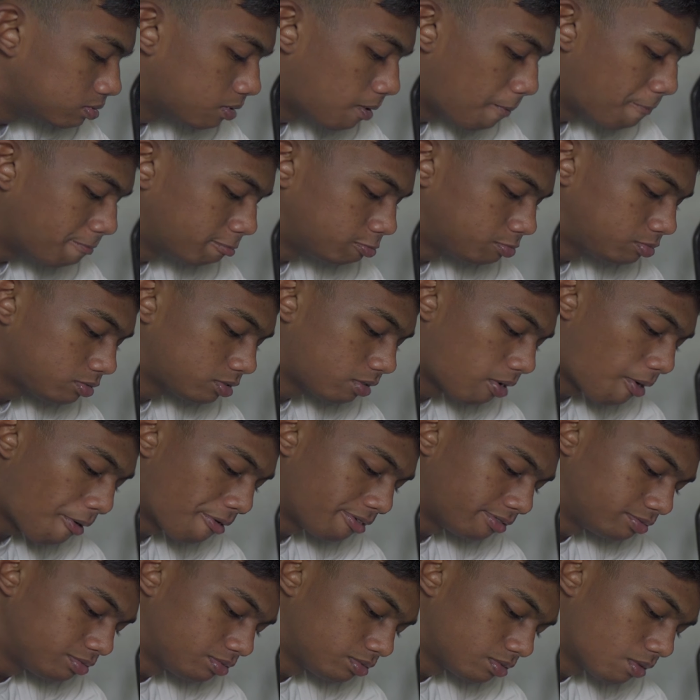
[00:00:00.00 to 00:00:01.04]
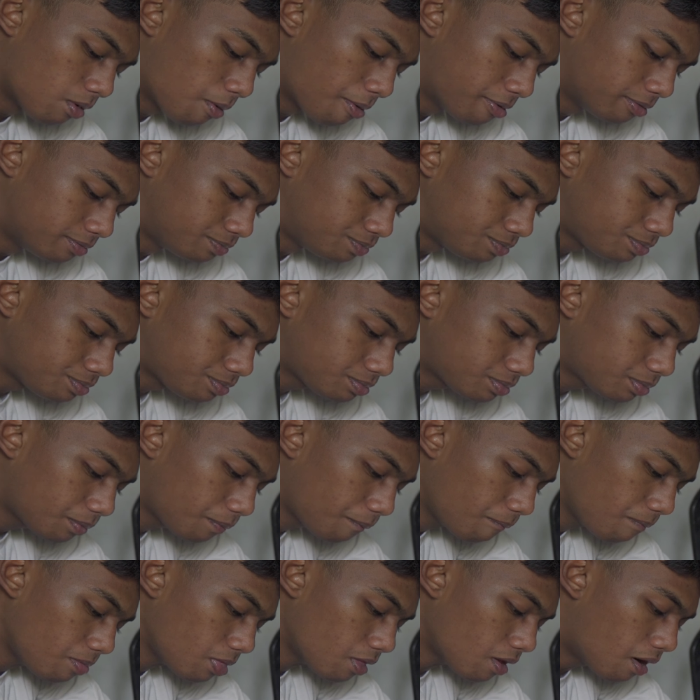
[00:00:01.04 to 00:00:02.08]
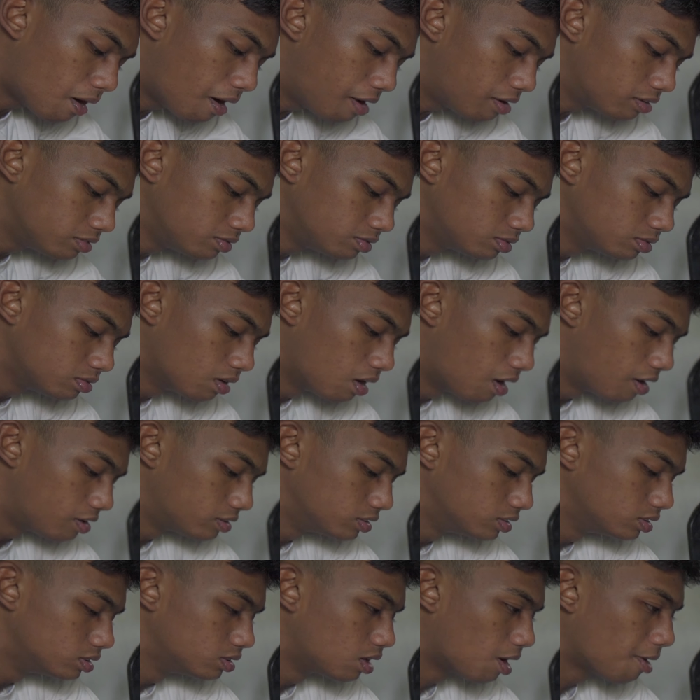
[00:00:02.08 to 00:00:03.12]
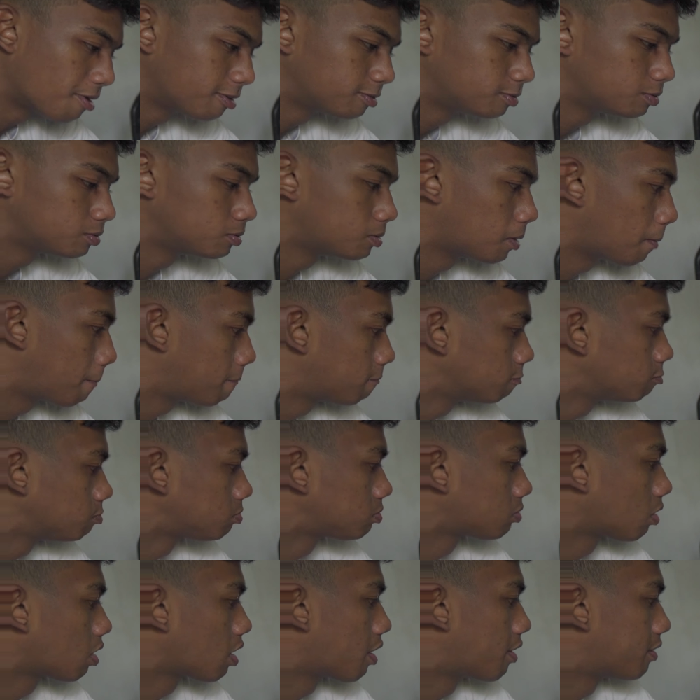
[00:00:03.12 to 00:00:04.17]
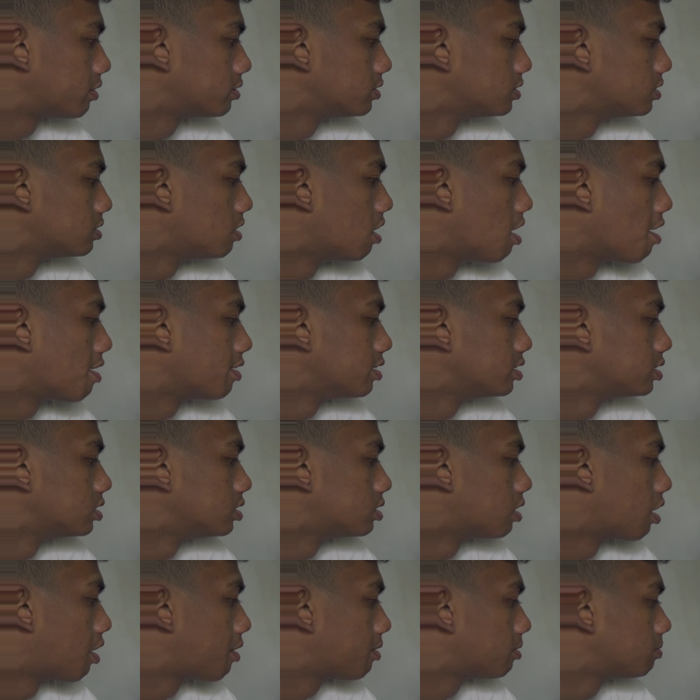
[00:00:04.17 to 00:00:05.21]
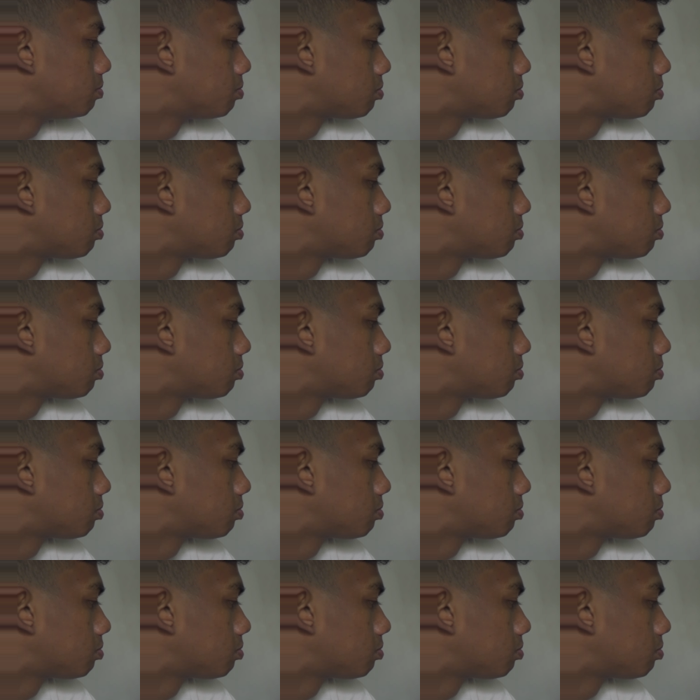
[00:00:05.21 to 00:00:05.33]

So in Sri Lanka, when it's nice, you must say rasai. Rasai. Oh, rasai.